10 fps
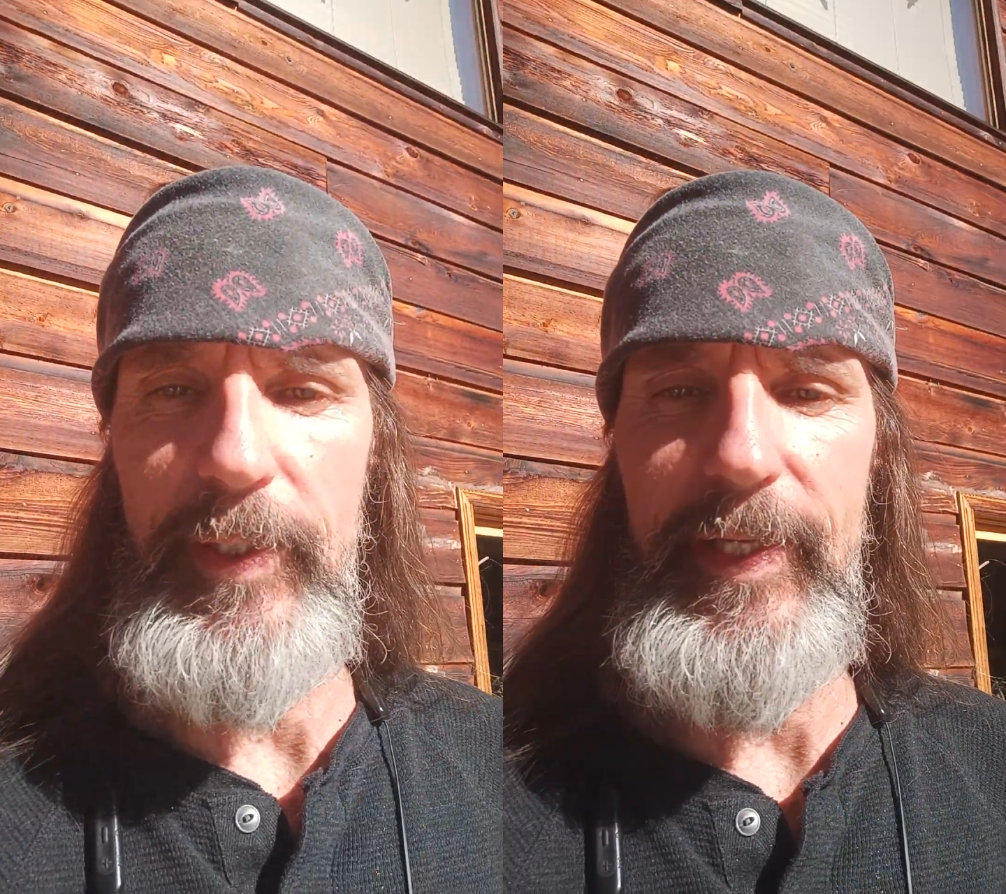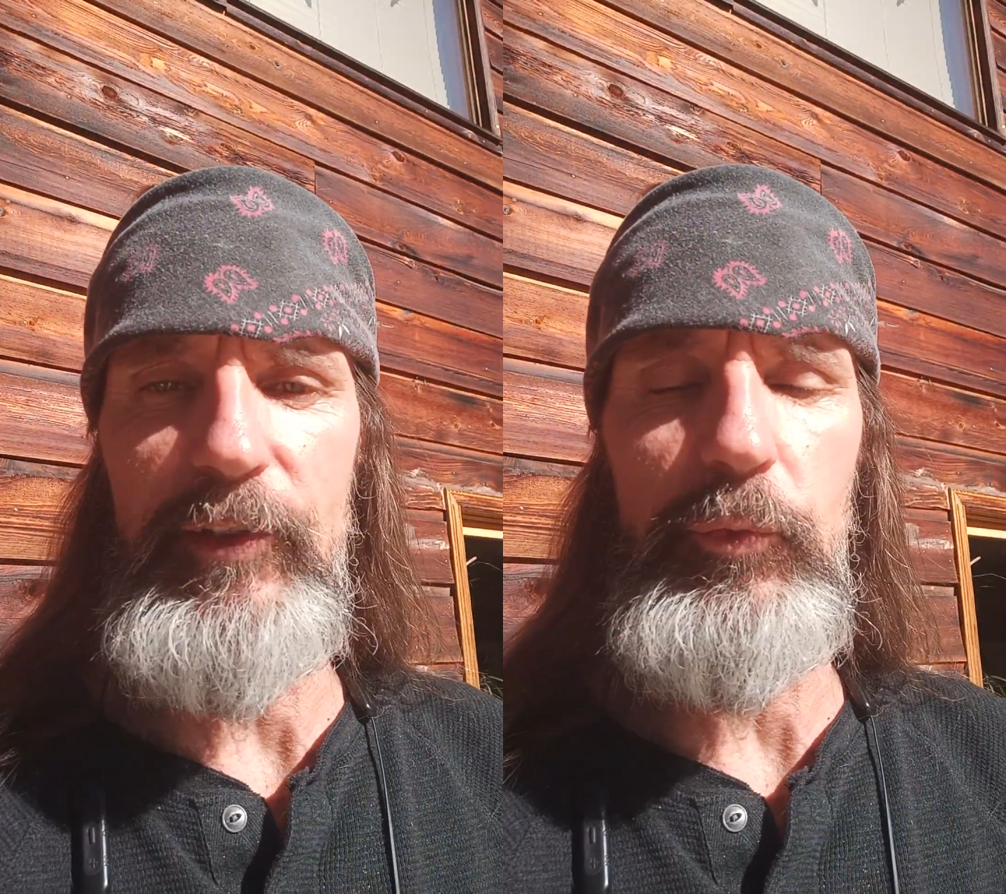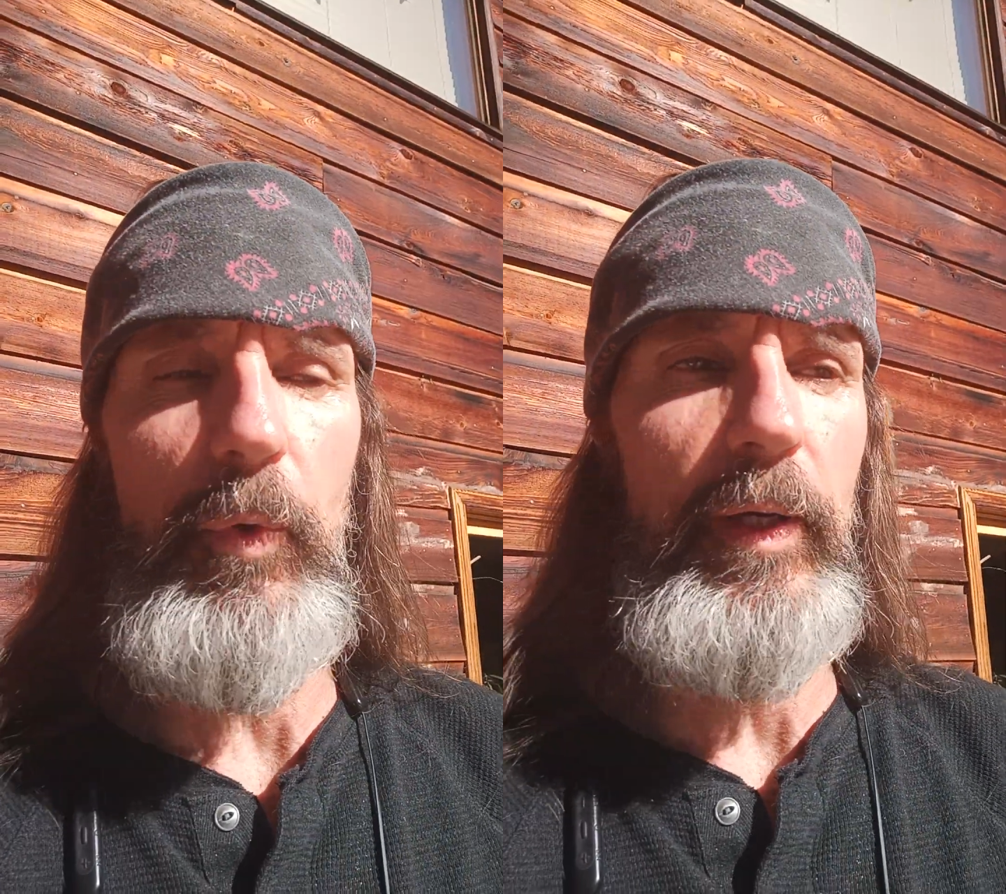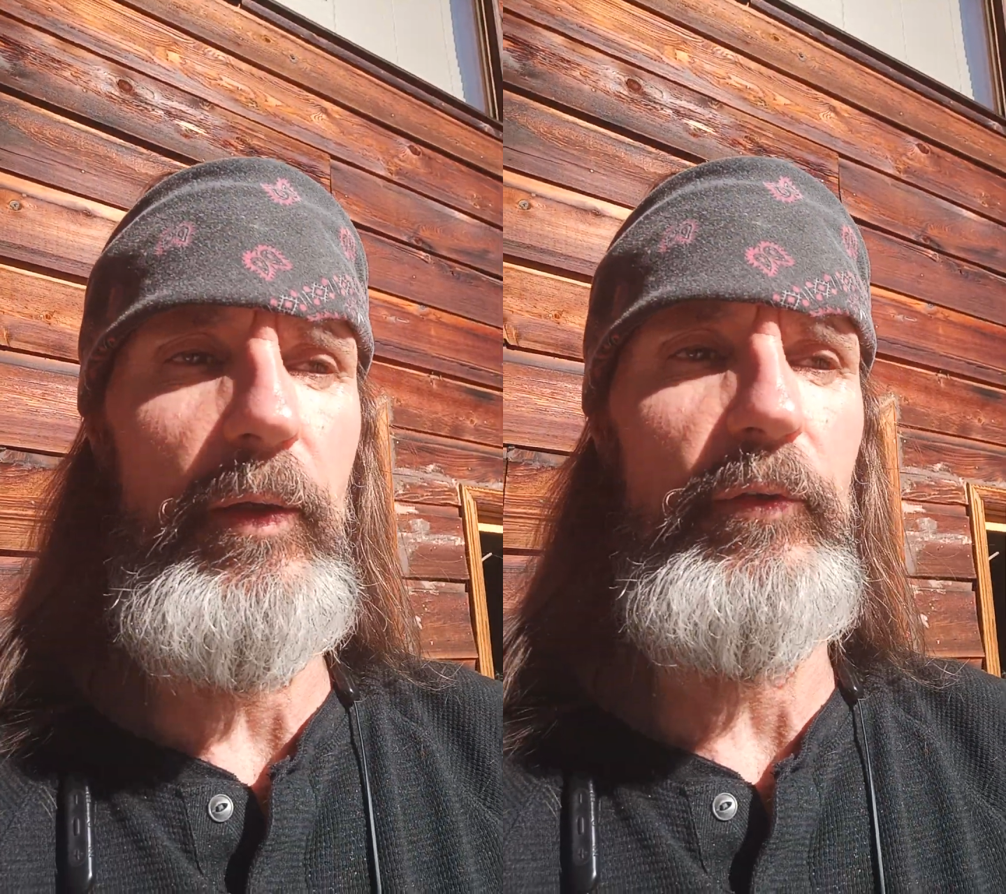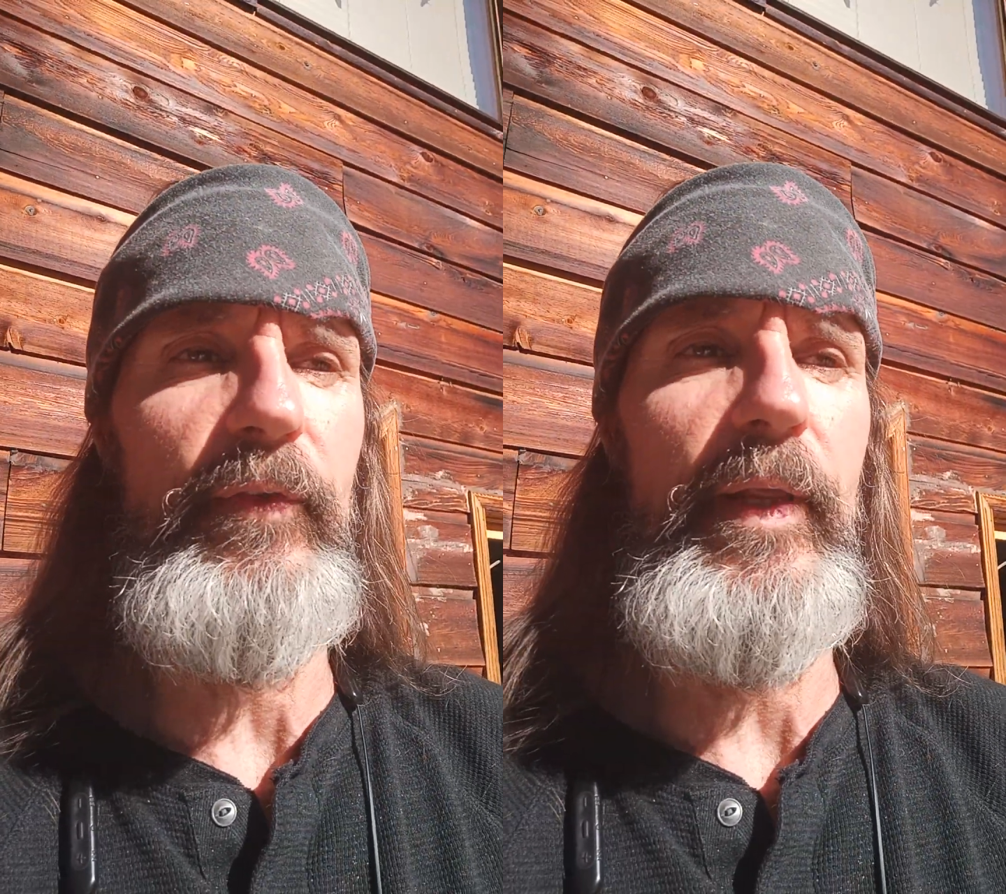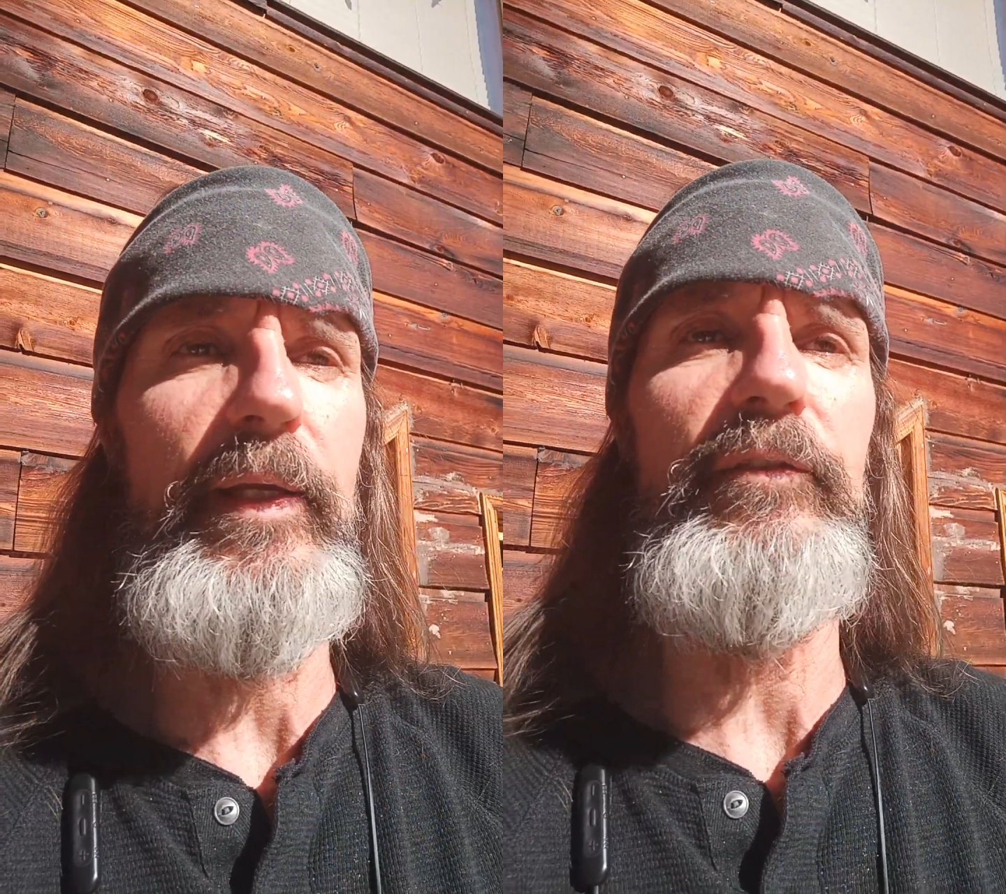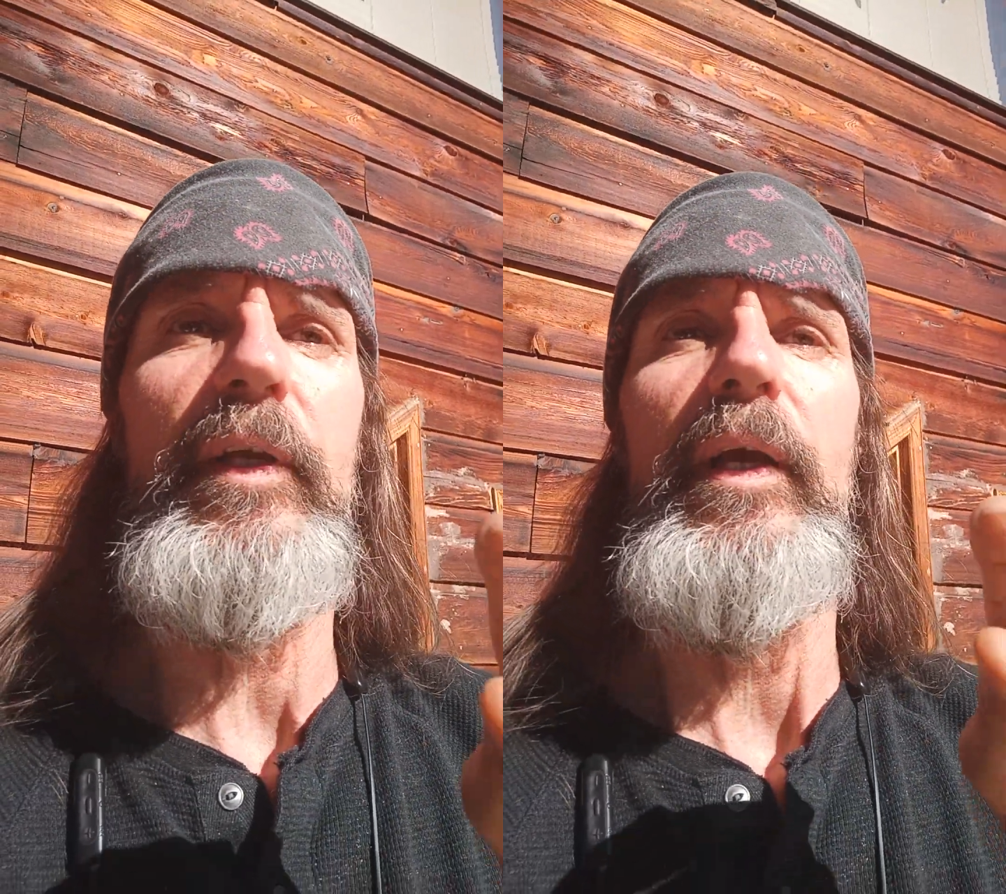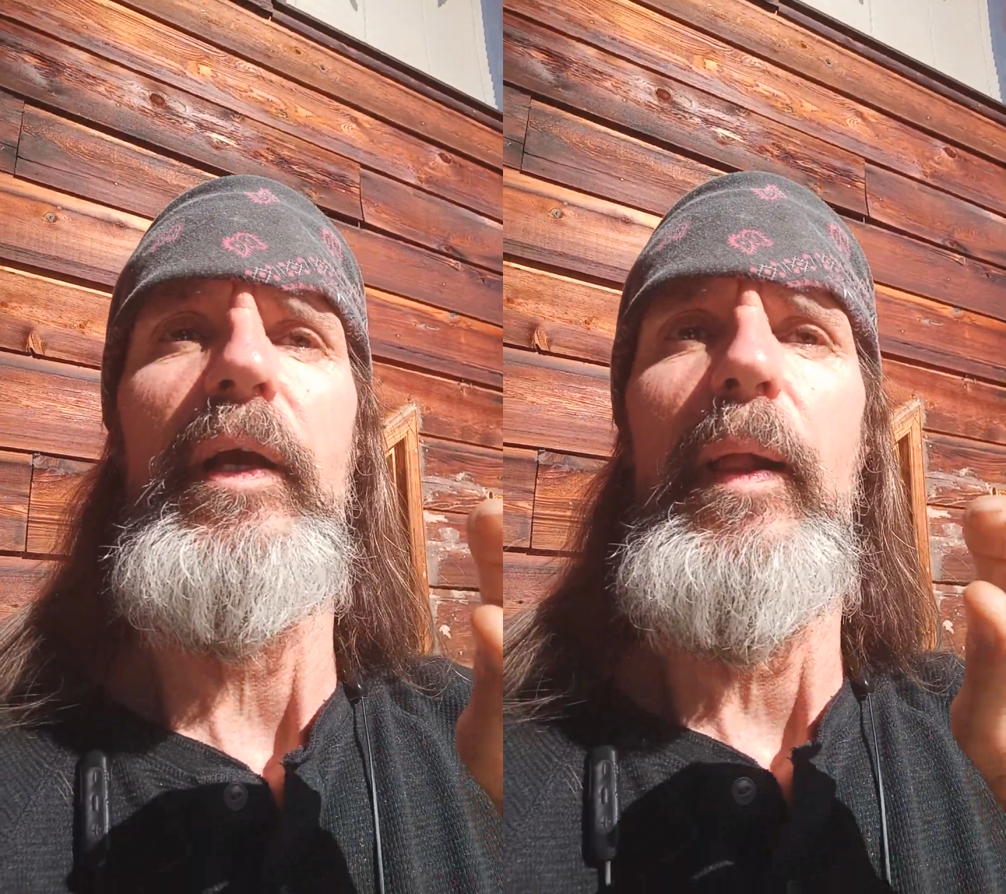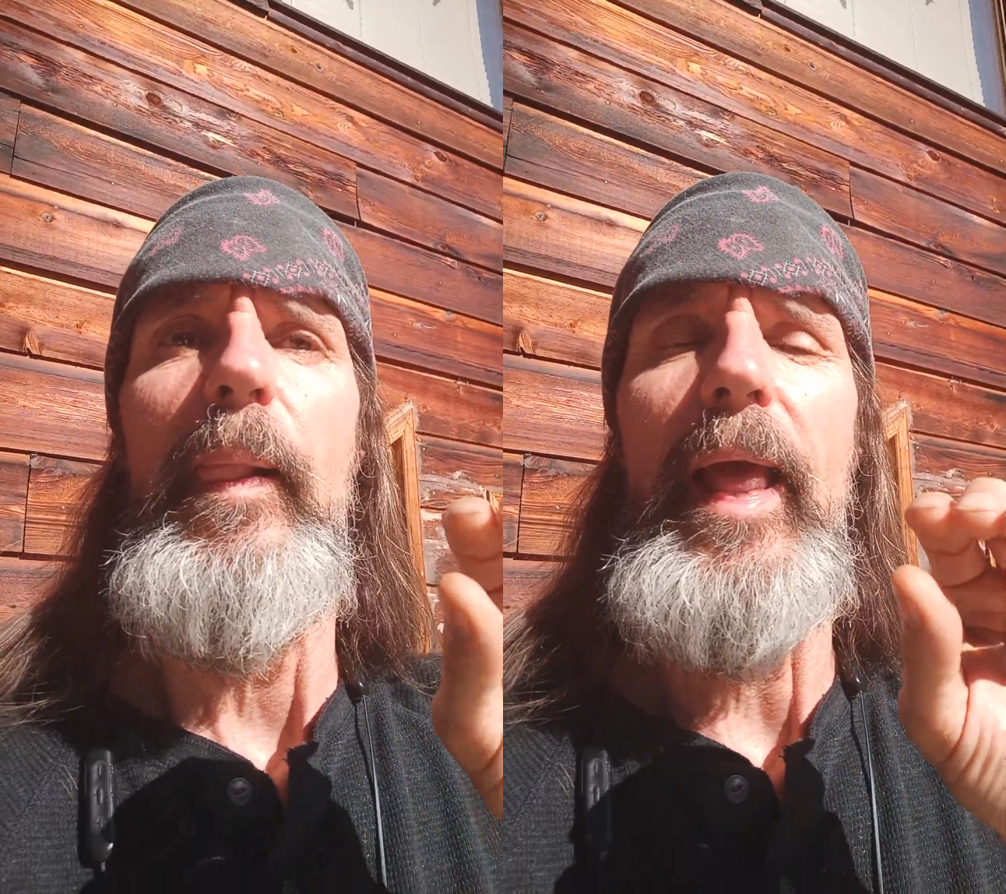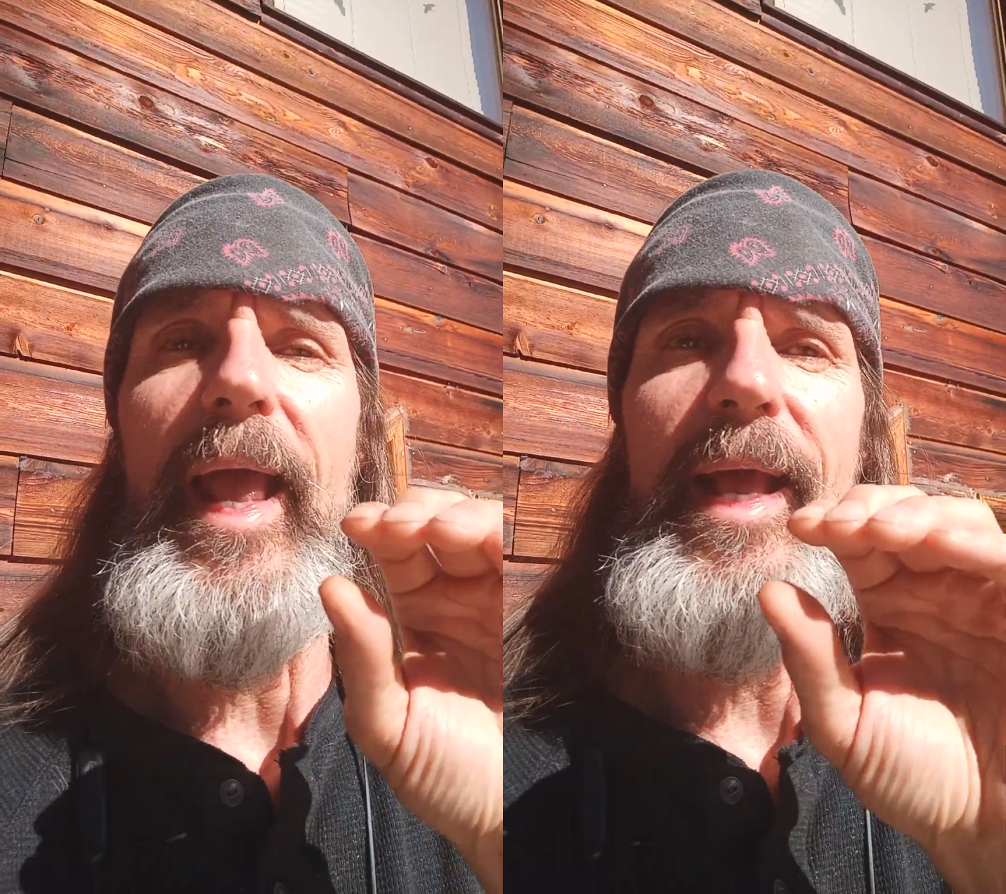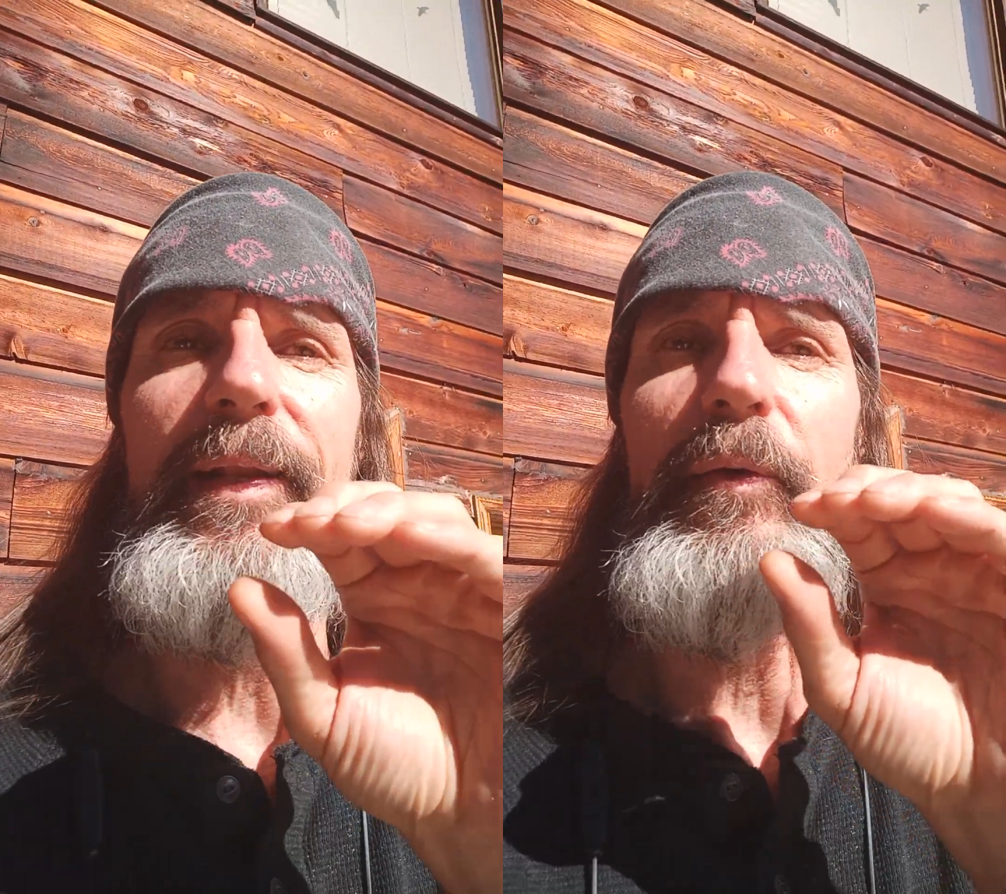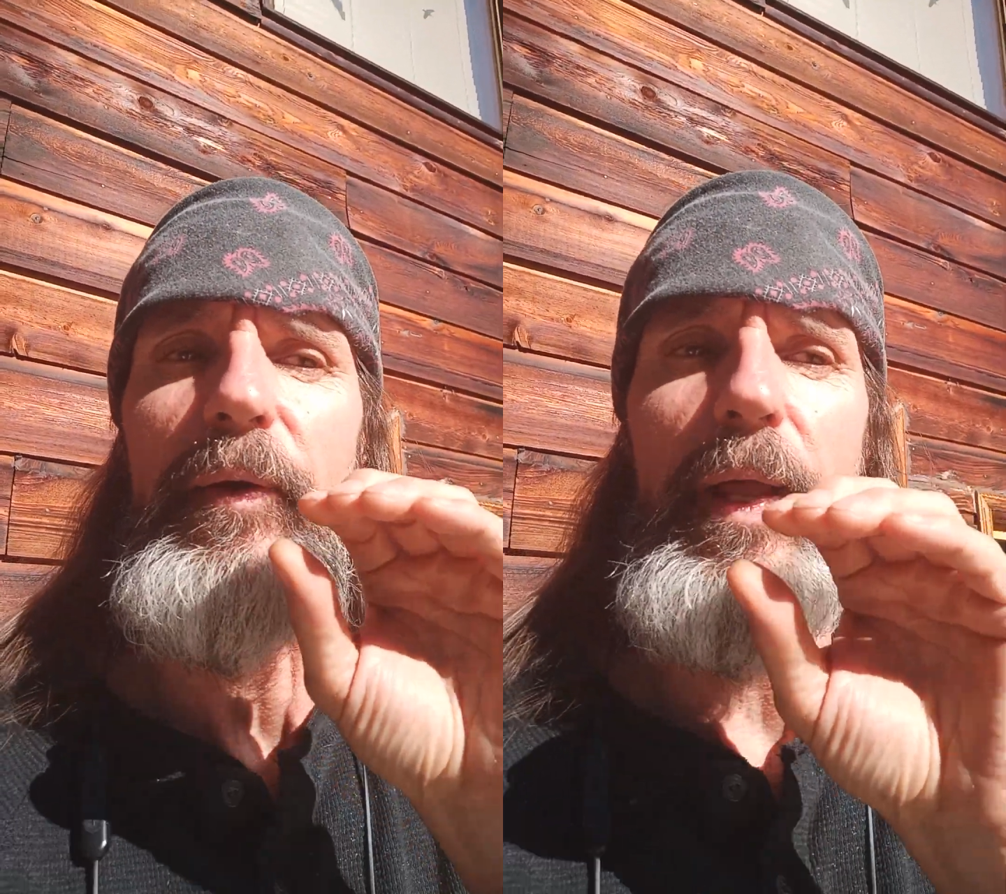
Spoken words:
each one of those things and